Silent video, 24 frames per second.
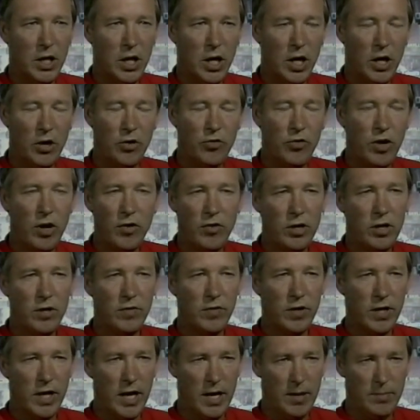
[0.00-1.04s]
A great read of
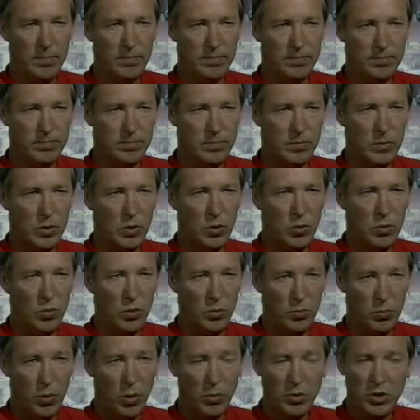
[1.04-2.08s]
the game,
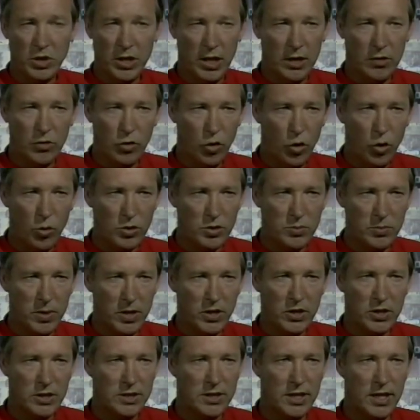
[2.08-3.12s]
what Bobby Charlton always
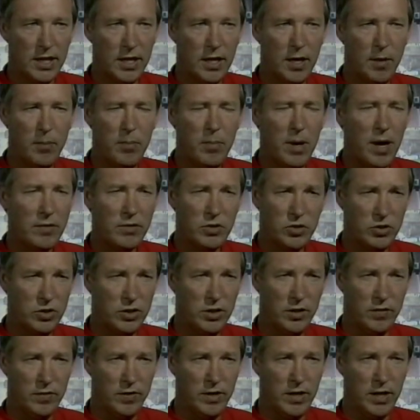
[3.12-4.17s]
mentions that, a marvellous read
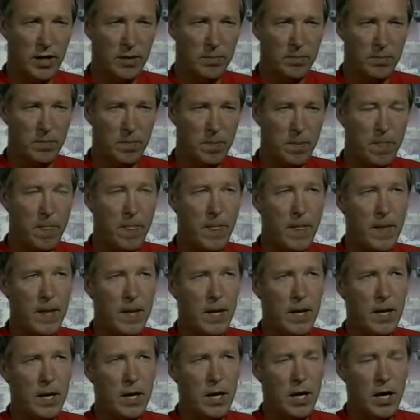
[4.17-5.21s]
of the game.
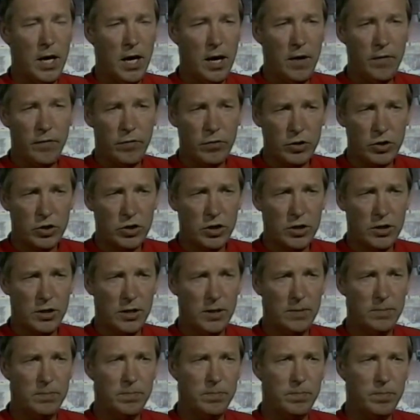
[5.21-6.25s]
Influenced the
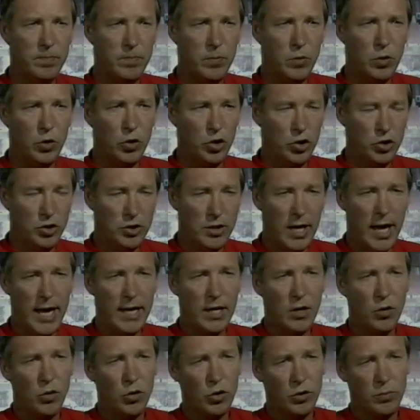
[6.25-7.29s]
team, could
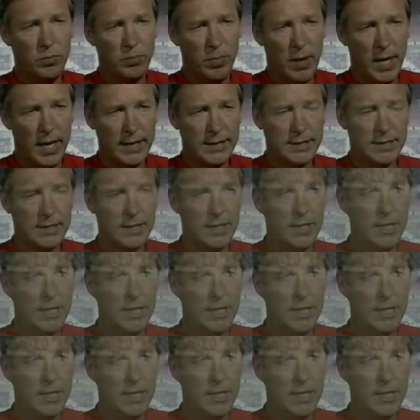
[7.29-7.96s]
tackle, could pass.